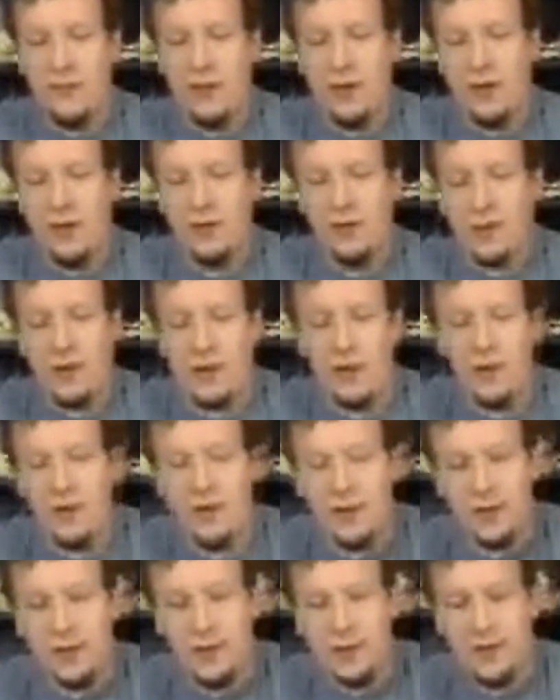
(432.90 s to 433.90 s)

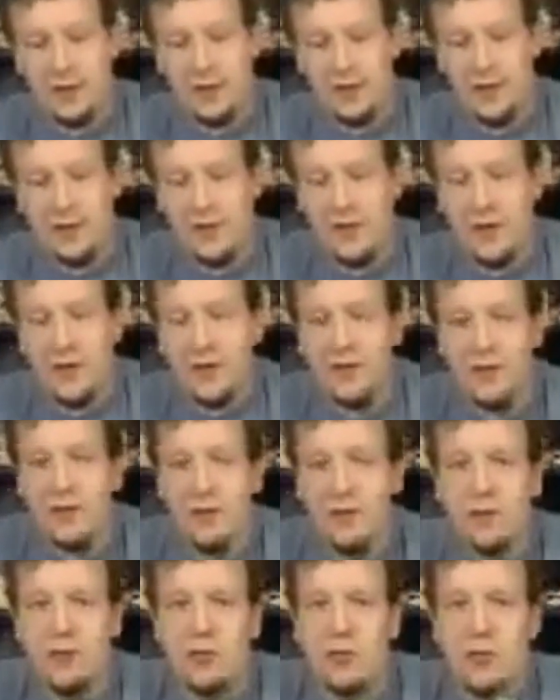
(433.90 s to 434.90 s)
Otherwise, it's kind of a
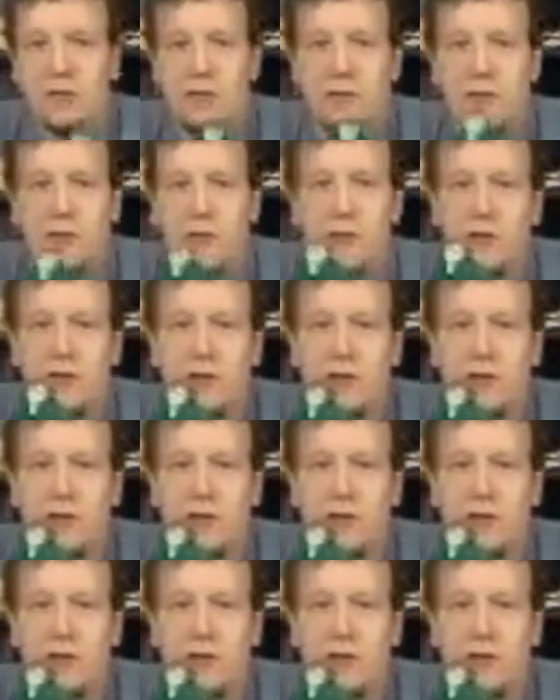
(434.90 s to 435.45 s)
cool looking figure.